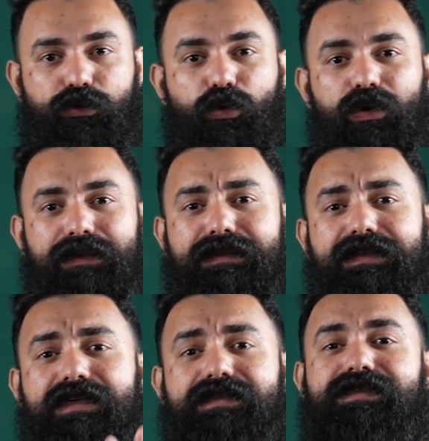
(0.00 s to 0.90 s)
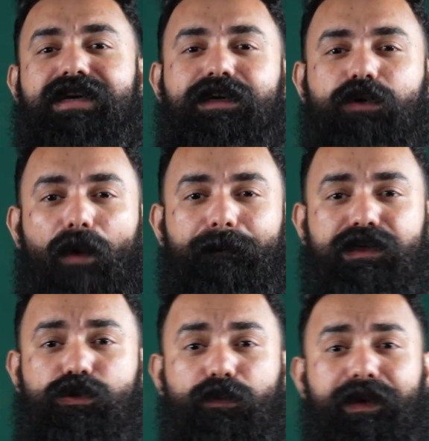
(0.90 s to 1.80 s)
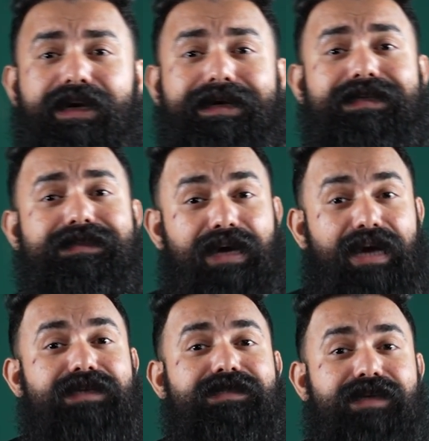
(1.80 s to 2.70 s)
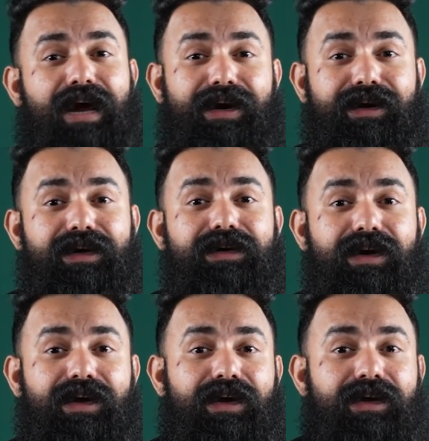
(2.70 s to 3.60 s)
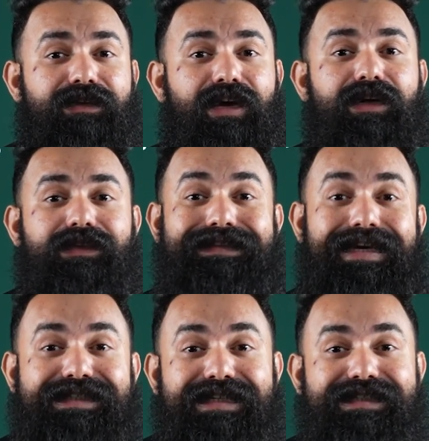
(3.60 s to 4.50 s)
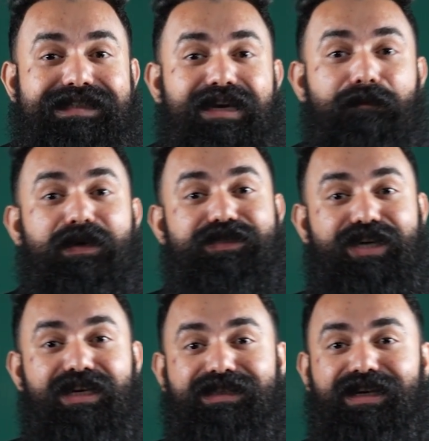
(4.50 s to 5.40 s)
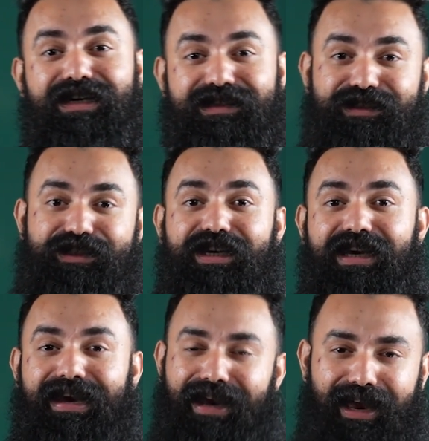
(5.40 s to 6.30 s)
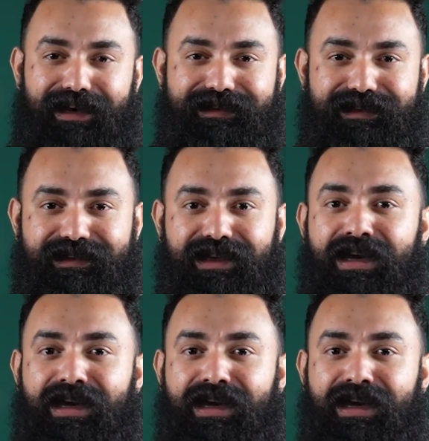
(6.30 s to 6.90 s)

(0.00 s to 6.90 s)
So these three topics to be discussed under the section C, business decision analysis.